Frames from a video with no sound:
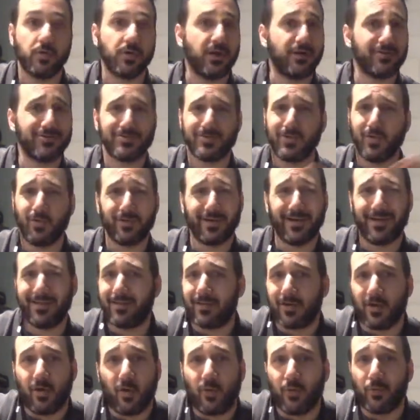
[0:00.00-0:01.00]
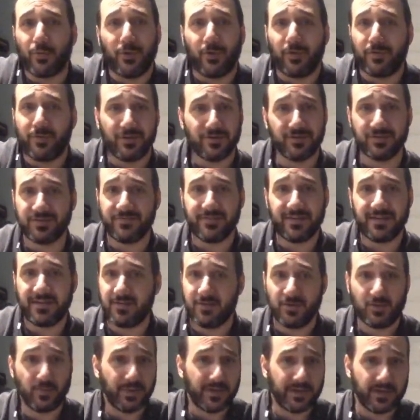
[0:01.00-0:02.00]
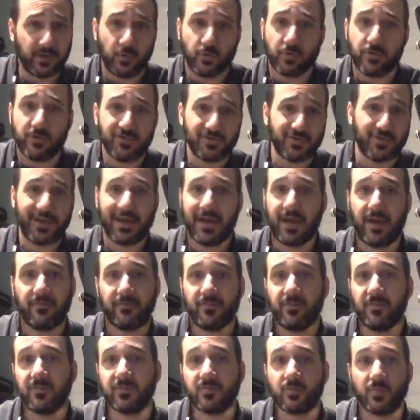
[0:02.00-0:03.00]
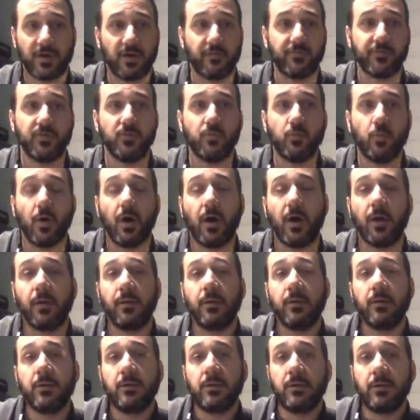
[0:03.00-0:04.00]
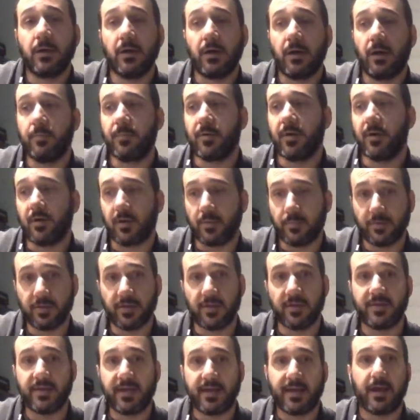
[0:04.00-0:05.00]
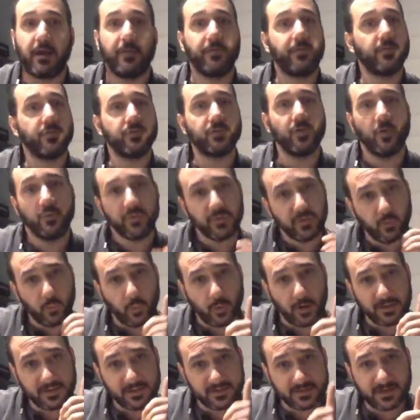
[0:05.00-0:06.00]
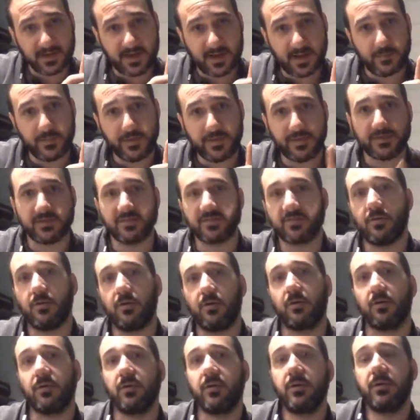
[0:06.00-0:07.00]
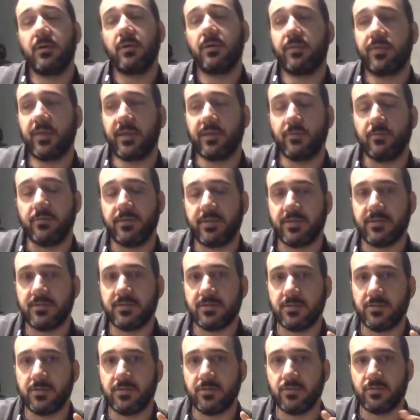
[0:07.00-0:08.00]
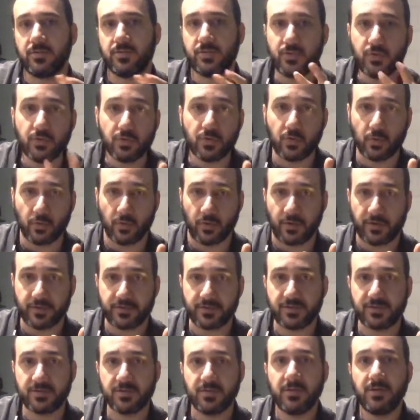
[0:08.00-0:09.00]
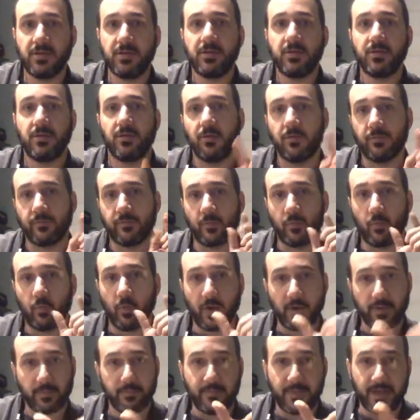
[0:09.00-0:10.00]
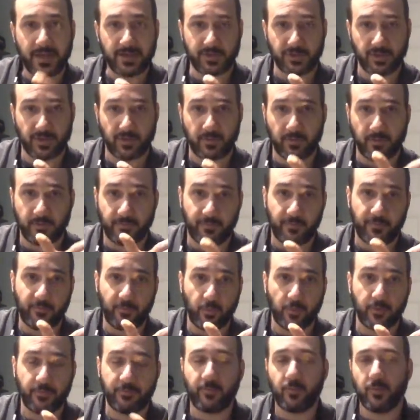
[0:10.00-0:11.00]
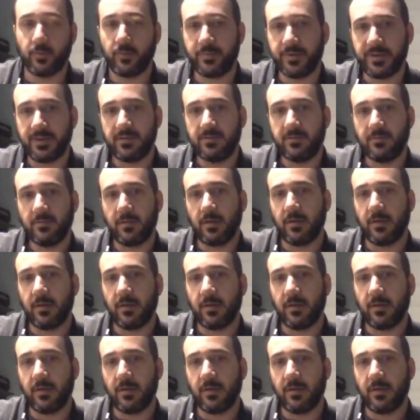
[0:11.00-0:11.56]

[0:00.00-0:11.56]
I'll just hold it out like a whole note. Doesn't mean you can play a quarter note to half notes, whatever you want. But I'm going to play that out. There's only one time in this song that you need to do two chords over one measure, or over 1/4 beat.